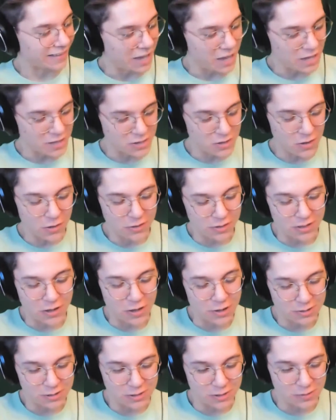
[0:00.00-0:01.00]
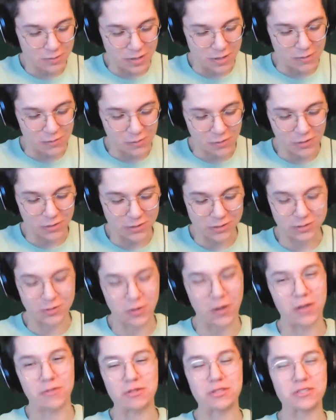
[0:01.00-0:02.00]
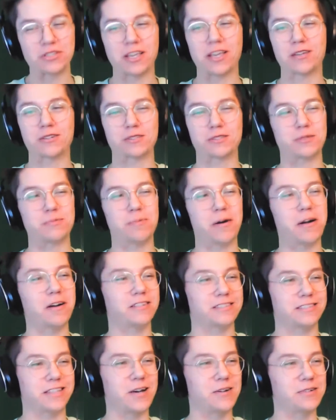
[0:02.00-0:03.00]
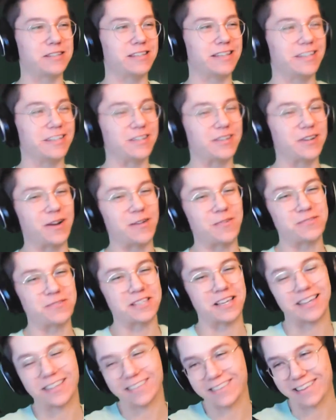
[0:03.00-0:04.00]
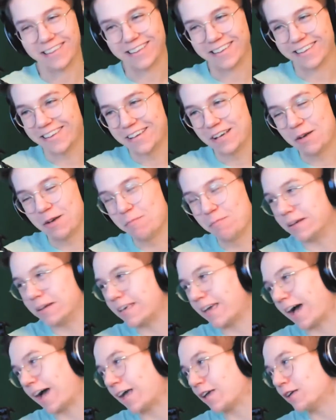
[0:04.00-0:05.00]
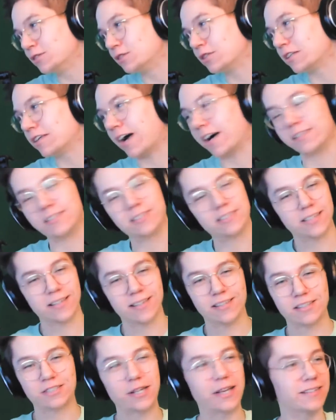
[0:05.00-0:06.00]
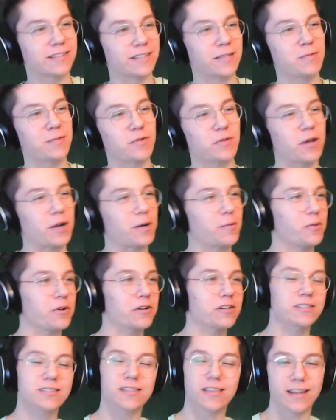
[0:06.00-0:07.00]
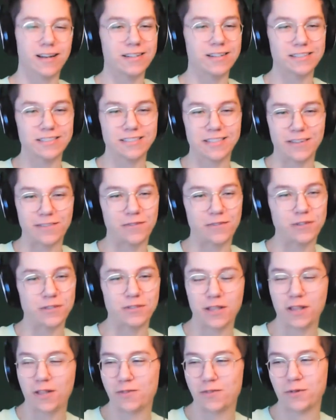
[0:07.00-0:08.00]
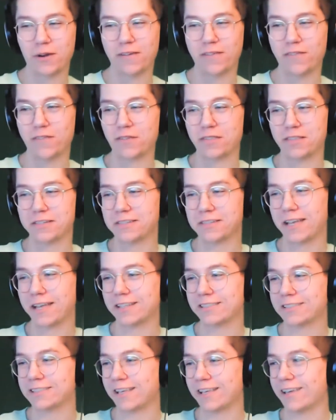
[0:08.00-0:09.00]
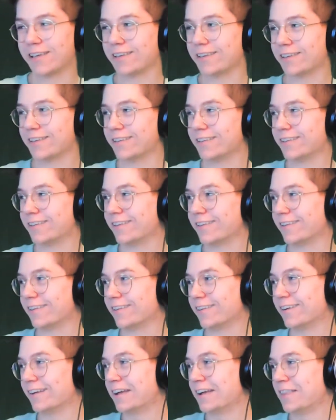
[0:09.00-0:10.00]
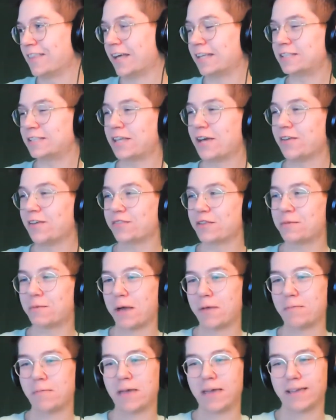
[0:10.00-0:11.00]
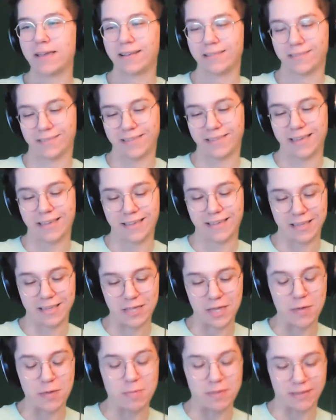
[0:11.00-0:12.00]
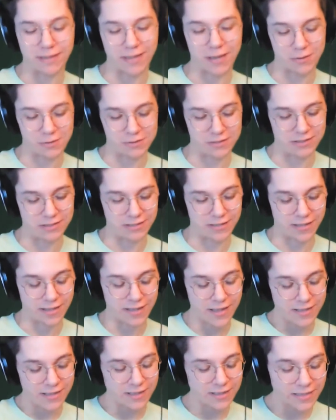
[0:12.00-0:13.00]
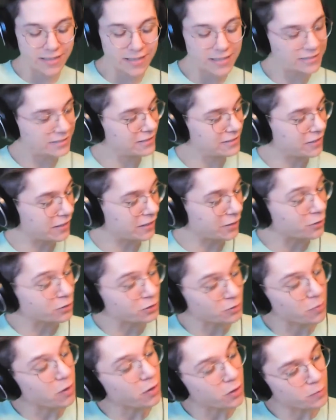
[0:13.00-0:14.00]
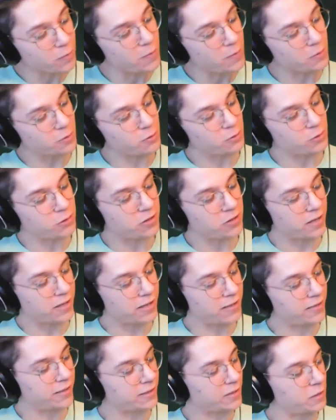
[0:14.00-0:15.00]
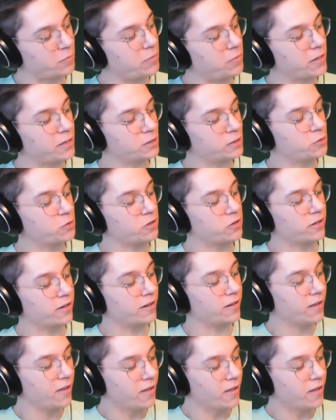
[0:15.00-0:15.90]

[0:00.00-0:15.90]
you only know so many words, so I recycle some bars now and then. You know what I'm saying? Like, but yeah, I just tell the chat to give me random words, and then I'll just like freestyle off whatever the chat is saying, and that's definitely my main like gimmick, I would say. The thing is like there's some other people who do that, and like the biggest one,